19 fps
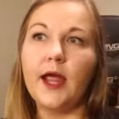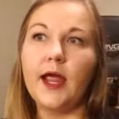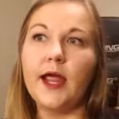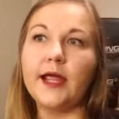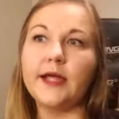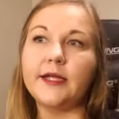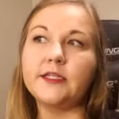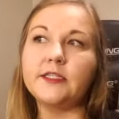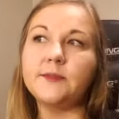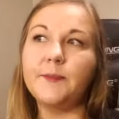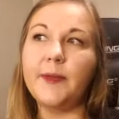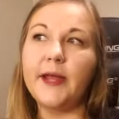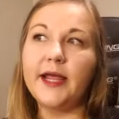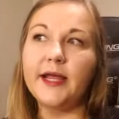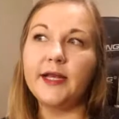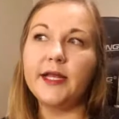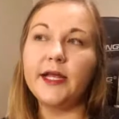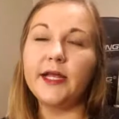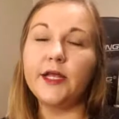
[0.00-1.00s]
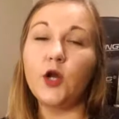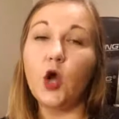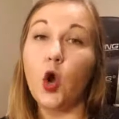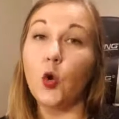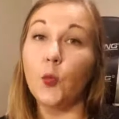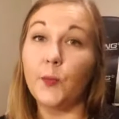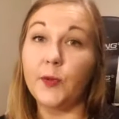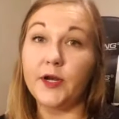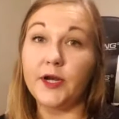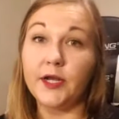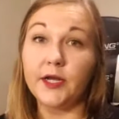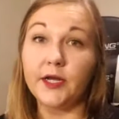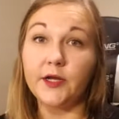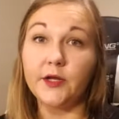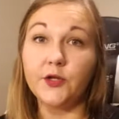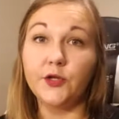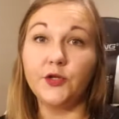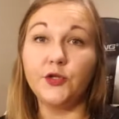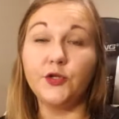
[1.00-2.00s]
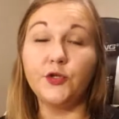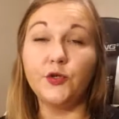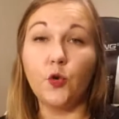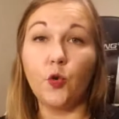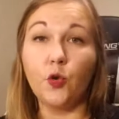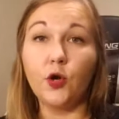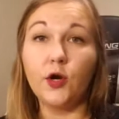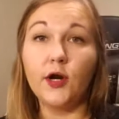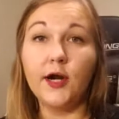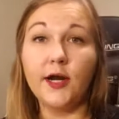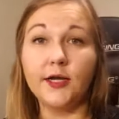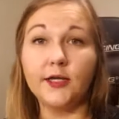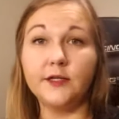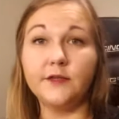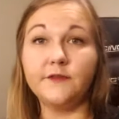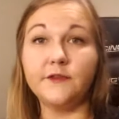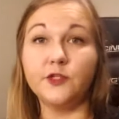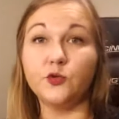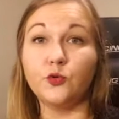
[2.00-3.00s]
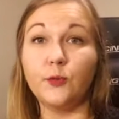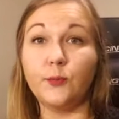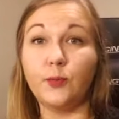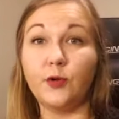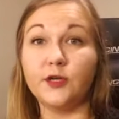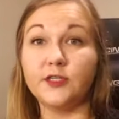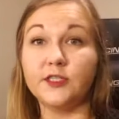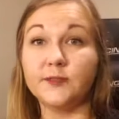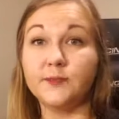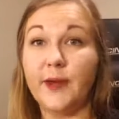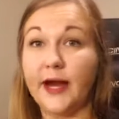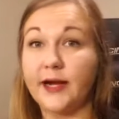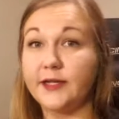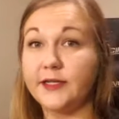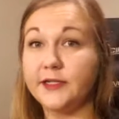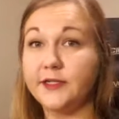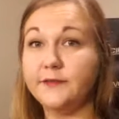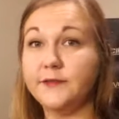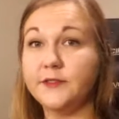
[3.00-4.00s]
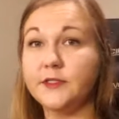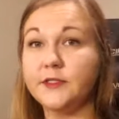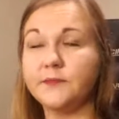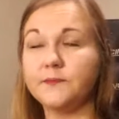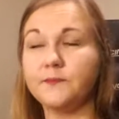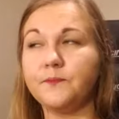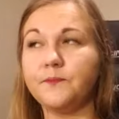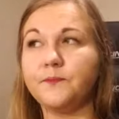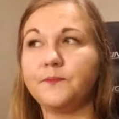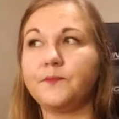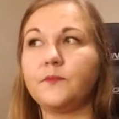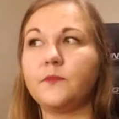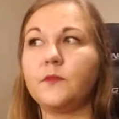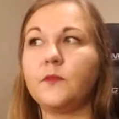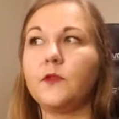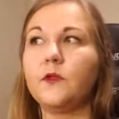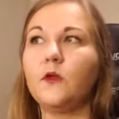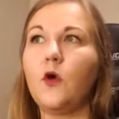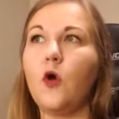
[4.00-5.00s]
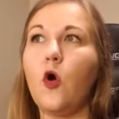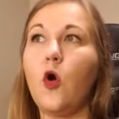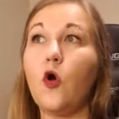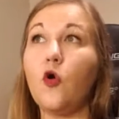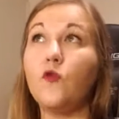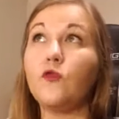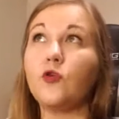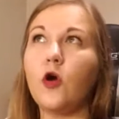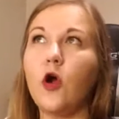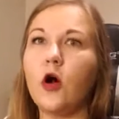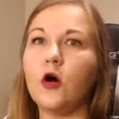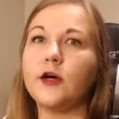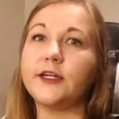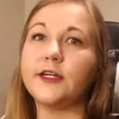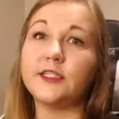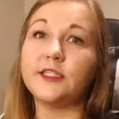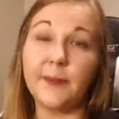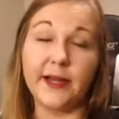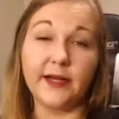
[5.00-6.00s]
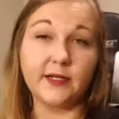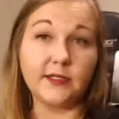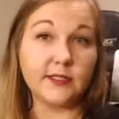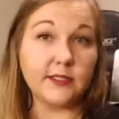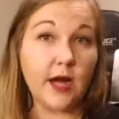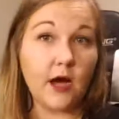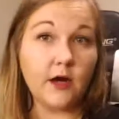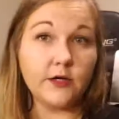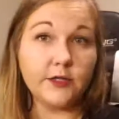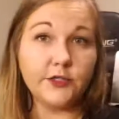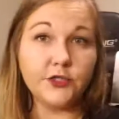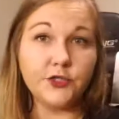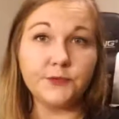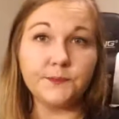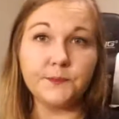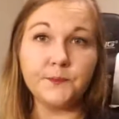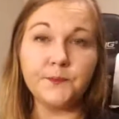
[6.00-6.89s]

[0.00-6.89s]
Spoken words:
expanding and opening your individual perspectives overall expands knowledge.